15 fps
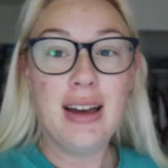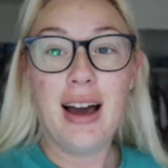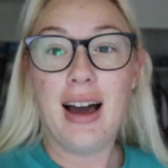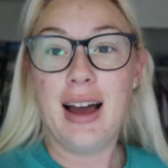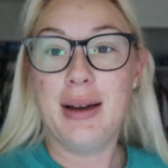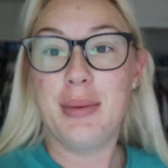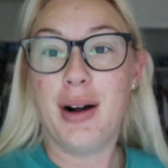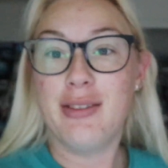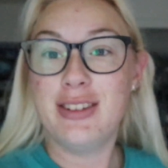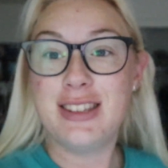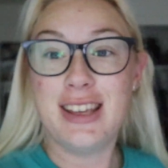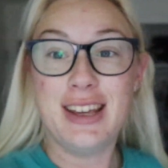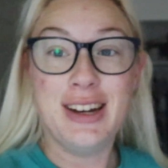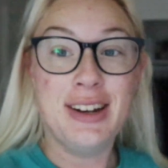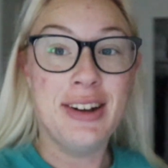I'm
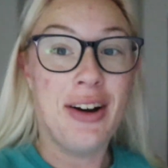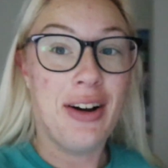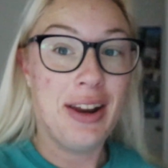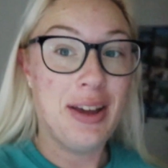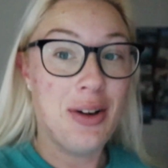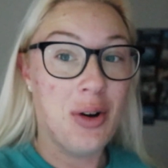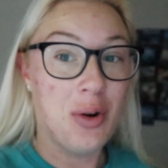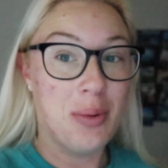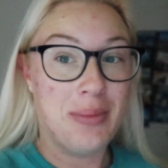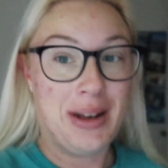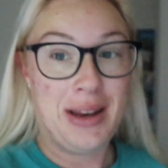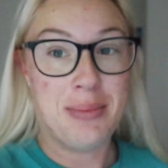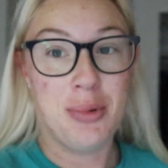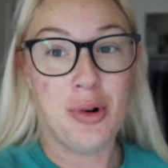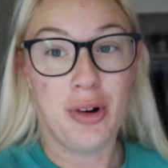obviously not at home
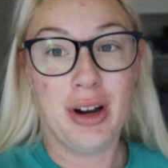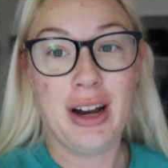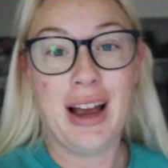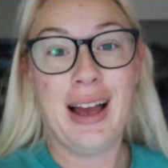anymore.